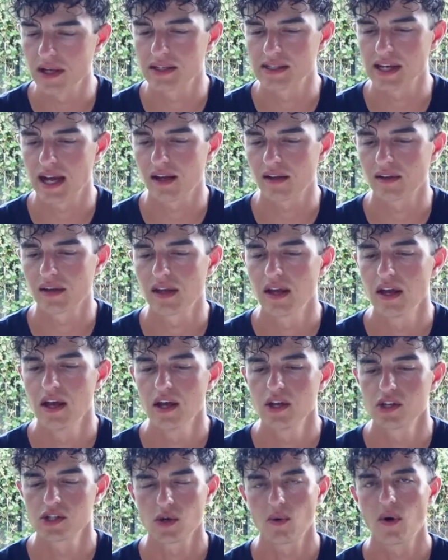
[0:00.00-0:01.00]
exactly,
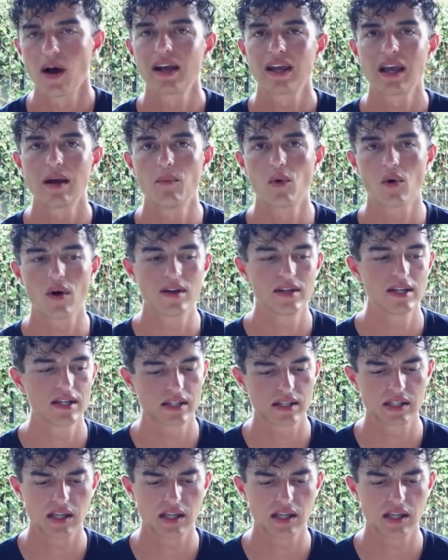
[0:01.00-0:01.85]
so I get more ideas.